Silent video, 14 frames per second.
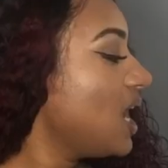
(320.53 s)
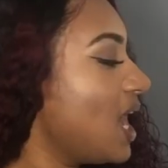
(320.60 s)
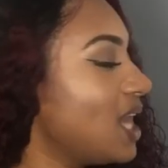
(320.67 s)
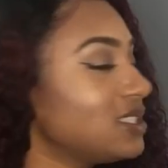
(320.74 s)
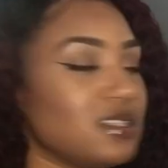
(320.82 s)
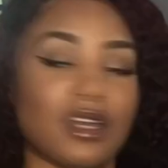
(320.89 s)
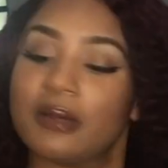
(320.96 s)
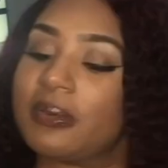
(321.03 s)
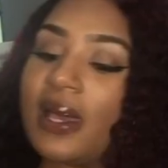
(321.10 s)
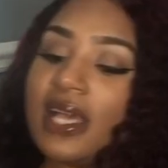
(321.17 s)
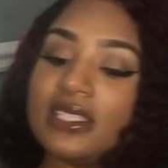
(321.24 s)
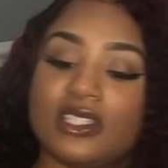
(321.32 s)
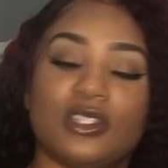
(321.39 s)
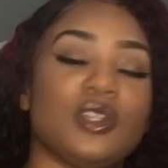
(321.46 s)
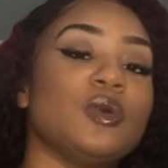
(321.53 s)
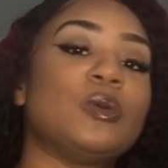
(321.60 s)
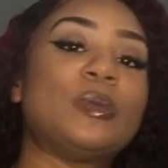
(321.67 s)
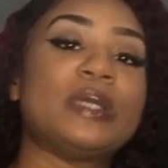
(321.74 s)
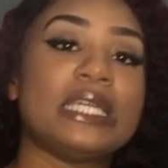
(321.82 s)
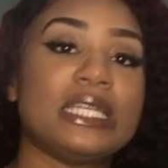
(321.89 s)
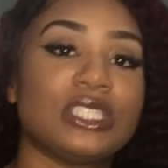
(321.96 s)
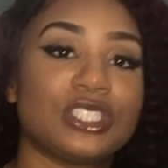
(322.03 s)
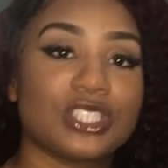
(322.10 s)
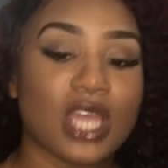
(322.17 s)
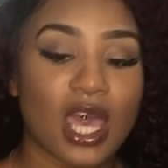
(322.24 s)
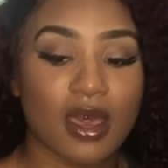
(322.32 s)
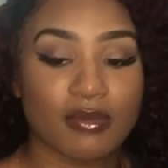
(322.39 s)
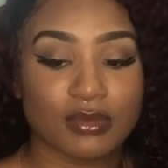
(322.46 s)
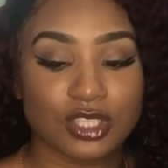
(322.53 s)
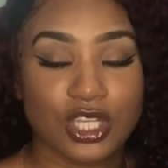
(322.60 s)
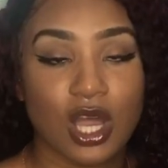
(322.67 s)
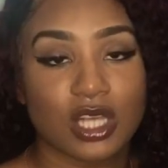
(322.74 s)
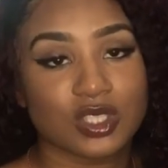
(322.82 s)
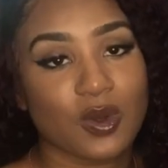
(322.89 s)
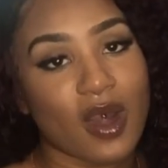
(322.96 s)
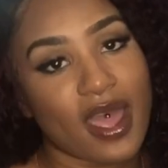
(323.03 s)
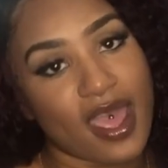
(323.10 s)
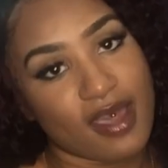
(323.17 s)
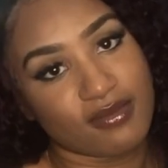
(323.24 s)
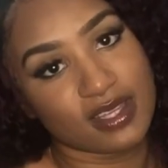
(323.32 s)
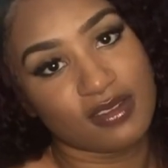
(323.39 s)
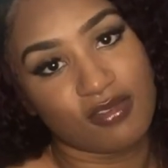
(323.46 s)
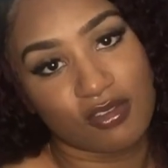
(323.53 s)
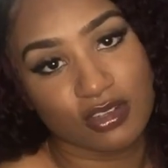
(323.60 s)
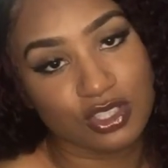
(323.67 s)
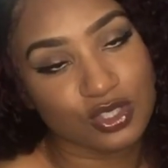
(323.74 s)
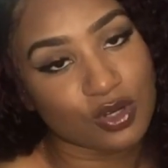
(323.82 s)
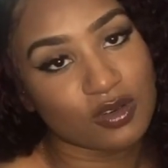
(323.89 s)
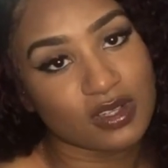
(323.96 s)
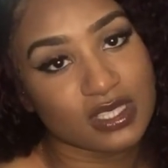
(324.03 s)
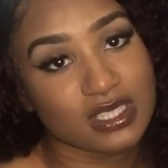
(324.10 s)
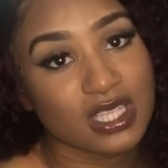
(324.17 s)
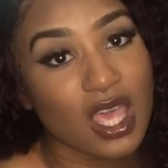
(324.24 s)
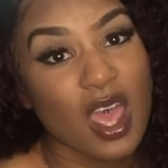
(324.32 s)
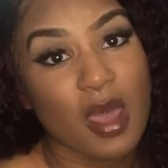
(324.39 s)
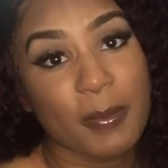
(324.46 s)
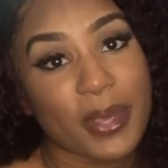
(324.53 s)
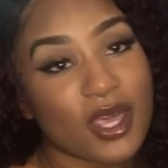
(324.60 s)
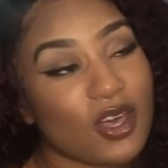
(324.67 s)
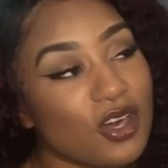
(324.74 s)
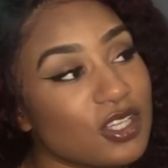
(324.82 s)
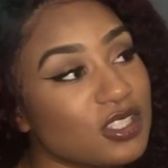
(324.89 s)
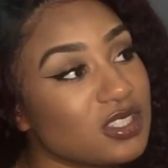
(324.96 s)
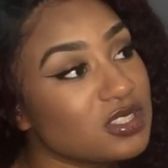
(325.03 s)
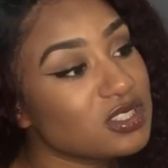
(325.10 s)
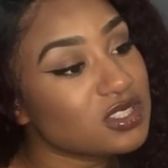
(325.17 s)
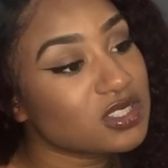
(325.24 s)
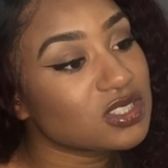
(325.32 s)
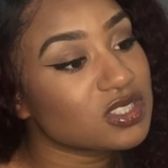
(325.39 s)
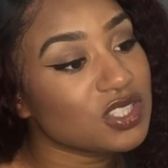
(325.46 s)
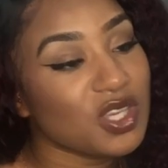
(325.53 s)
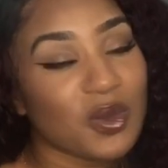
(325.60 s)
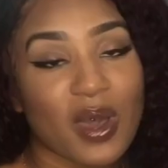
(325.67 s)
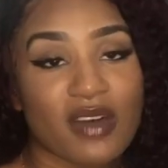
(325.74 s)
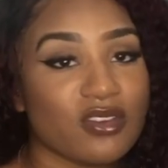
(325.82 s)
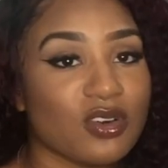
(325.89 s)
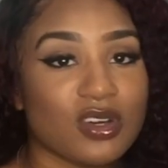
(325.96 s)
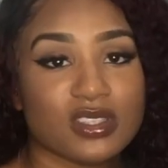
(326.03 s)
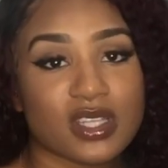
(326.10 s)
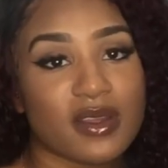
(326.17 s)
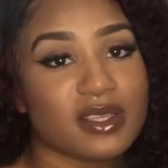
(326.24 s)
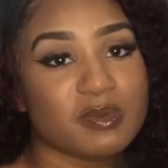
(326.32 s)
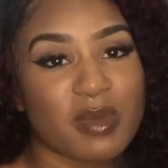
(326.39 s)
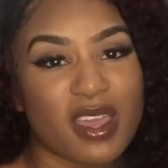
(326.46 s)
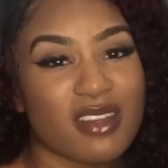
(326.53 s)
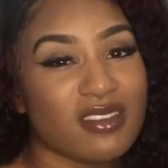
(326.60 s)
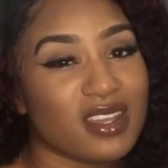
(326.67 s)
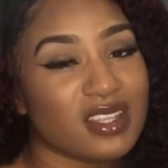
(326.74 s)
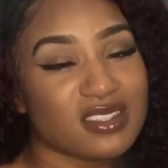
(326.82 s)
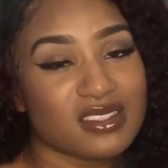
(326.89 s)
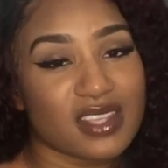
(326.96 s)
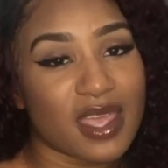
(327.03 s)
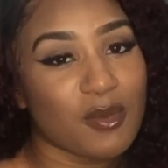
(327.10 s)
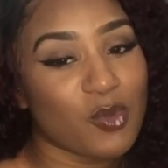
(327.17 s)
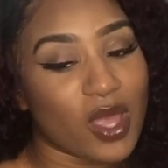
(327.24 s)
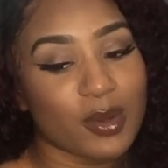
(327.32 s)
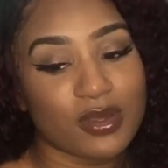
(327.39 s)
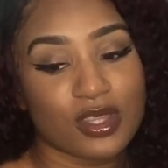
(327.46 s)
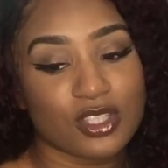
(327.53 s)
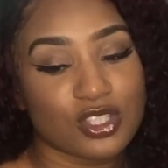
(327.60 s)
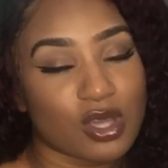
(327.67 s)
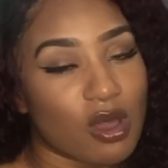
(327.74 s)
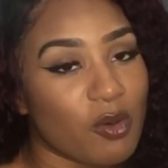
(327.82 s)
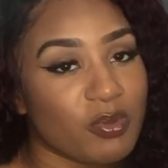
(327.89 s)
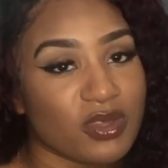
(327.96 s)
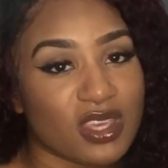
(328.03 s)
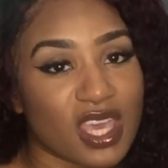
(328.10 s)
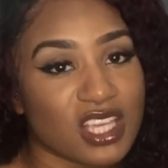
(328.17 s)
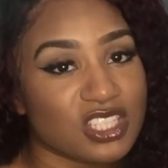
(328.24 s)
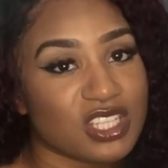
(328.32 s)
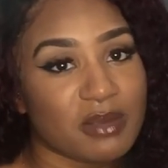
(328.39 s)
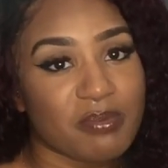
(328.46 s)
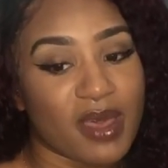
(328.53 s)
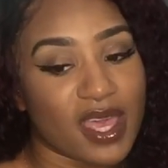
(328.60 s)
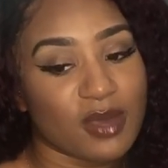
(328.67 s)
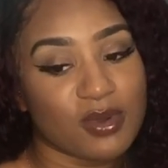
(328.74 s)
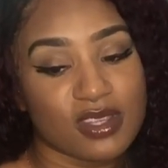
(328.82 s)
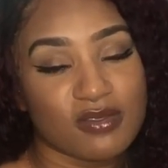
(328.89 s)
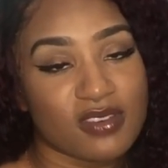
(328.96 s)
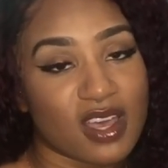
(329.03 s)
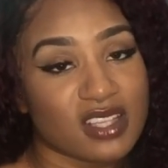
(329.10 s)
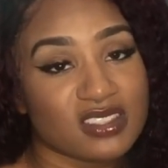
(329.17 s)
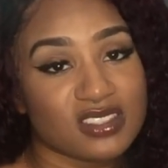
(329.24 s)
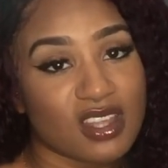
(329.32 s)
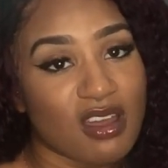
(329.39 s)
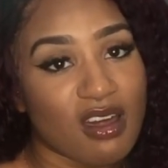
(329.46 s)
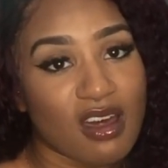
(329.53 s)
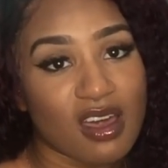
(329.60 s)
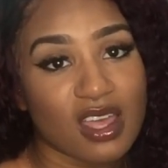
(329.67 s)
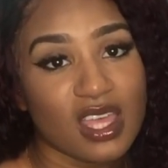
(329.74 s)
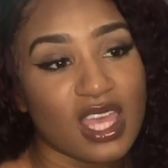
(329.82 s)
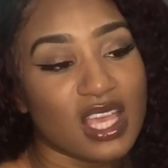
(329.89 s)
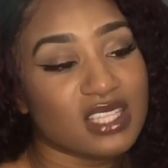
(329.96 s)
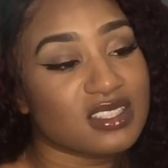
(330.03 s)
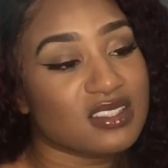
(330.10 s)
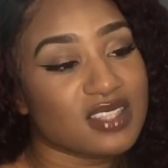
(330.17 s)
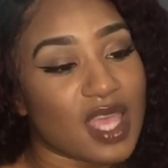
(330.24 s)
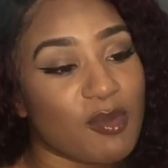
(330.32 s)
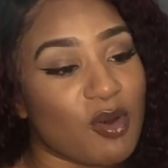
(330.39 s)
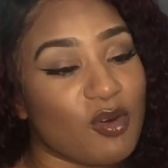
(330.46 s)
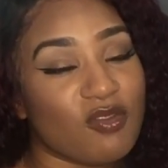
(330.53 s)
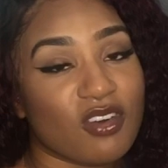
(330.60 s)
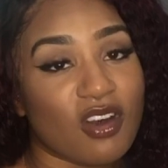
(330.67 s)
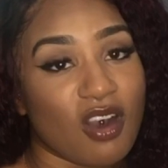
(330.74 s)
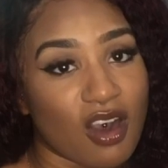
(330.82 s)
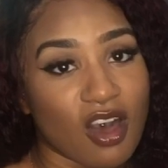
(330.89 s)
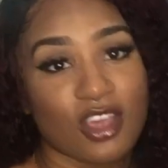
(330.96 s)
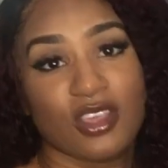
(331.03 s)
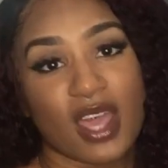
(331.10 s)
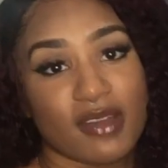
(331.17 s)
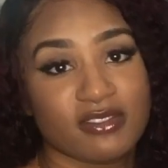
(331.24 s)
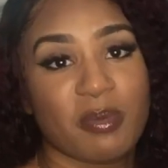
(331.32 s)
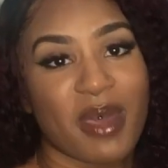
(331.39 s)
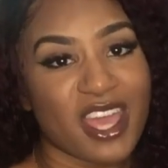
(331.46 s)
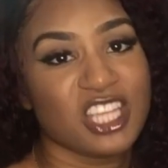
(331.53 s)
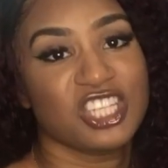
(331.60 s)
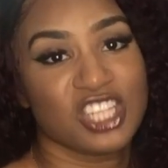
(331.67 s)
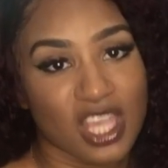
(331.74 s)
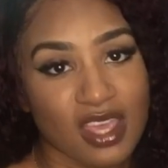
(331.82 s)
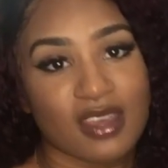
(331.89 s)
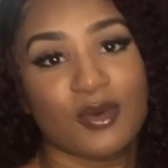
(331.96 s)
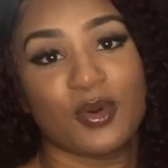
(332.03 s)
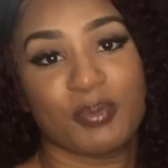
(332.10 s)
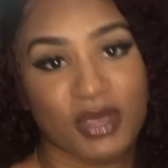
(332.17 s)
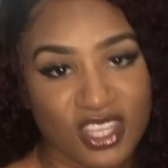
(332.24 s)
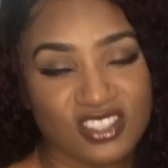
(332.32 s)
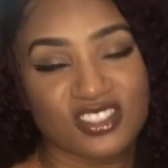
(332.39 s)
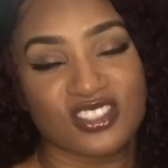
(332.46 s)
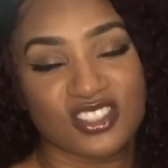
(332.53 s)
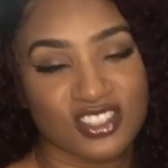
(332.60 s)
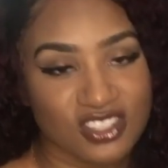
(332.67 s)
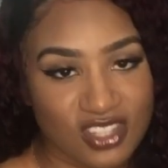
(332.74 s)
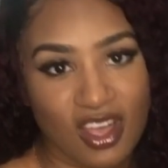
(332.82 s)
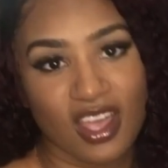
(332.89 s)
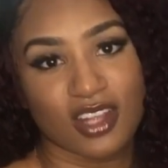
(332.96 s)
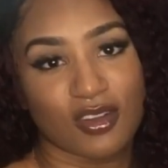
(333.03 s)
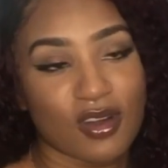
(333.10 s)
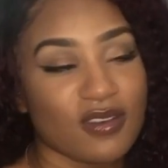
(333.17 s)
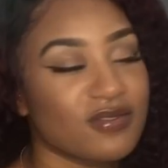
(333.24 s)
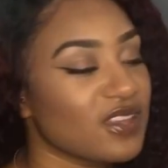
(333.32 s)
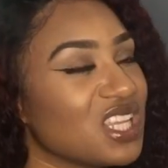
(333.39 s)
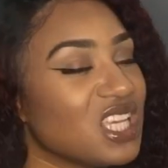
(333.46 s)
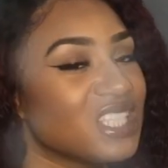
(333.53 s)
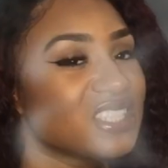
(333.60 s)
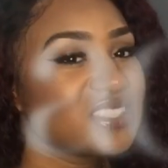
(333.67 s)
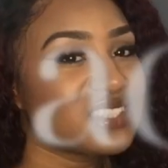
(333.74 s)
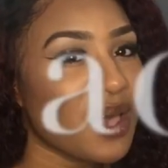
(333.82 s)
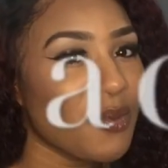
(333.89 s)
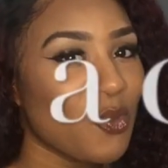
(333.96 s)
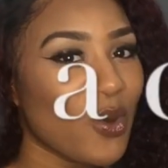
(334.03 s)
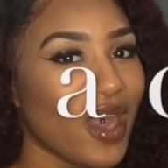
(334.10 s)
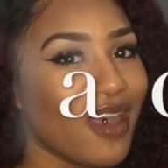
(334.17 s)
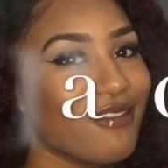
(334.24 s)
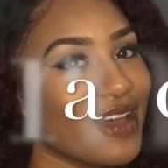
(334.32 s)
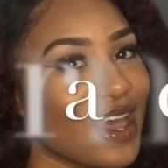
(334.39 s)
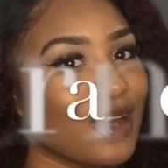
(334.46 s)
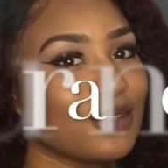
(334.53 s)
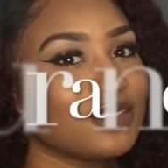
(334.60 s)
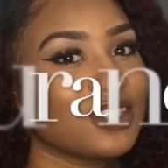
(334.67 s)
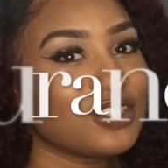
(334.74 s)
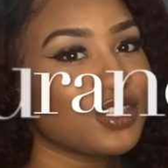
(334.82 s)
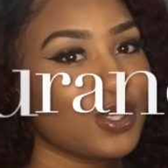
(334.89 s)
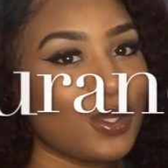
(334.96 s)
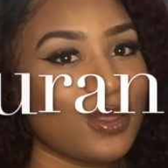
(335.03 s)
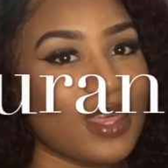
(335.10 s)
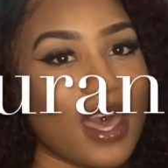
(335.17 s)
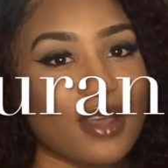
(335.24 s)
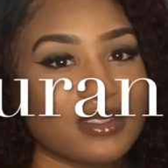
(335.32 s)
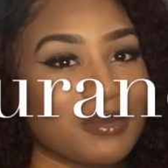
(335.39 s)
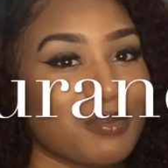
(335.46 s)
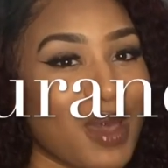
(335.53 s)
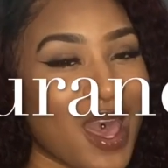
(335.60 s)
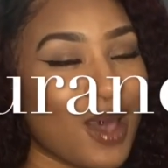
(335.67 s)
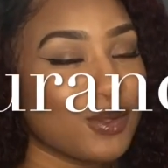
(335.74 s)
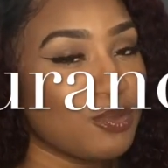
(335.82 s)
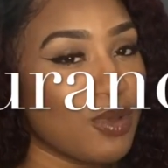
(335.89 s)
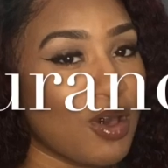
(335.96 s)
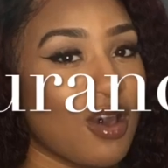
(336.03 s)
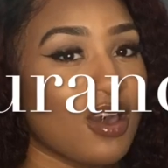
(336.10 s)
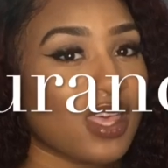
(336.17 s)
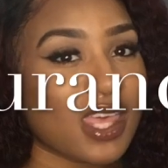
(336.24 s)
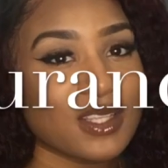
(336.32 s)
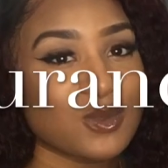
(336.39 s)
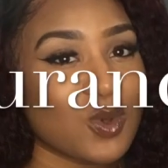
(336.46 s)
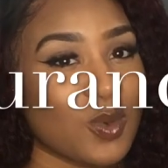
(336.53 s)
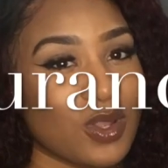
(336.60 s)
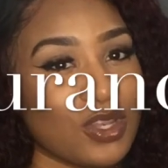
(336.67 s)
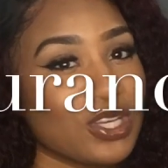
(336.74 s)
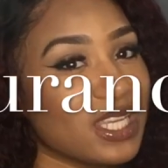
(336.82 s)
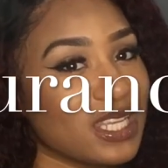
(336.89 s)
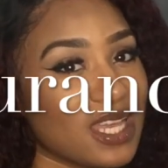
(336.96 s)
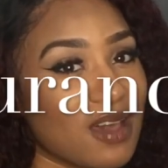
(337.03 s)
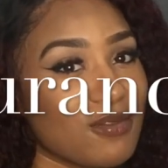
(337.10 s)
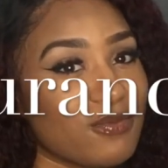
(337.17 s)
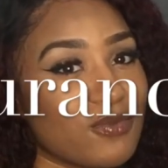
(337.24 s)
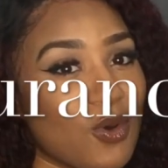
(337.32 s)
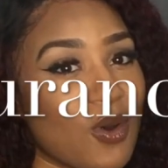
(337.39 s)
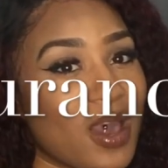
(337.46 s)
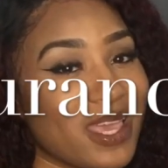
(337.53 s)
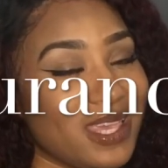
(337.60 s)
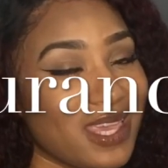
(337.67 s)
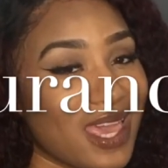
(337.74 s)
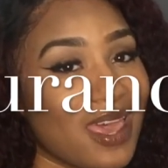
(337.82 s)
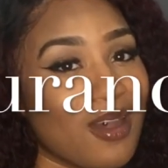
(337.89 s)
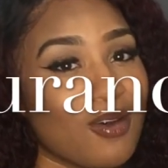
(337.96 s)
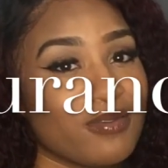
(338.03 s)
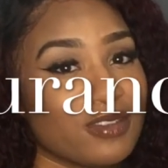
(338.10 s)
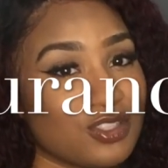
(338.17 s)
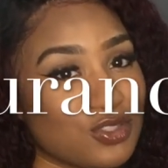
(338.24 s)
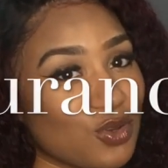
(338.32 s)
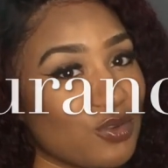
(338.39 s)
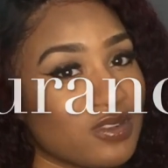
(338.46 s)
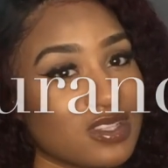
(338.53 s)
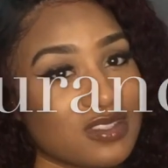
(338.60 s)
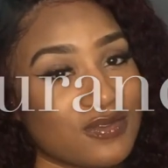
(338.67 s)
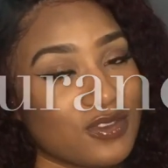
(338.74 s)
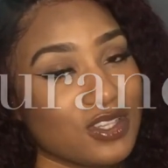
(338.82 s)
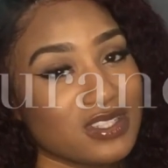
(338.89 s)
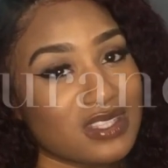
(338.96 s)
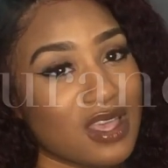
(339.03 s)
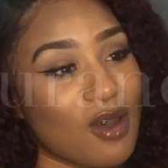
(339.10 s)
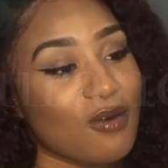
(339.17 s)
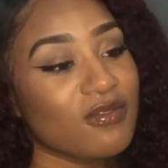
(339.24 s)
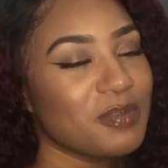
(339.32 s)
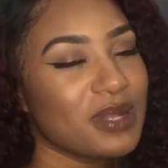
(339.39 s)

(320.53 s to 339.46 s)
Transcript: As a young person, you'll be charged quite heavily for insurance because you haven't got no experience. Same way with a job, you get shit pay when you first start. It's the same way with a car, you have to pay shit because you're just starting off. Somewhere around the £2,000 mark is what we're looking at for a year of insurance for yourself.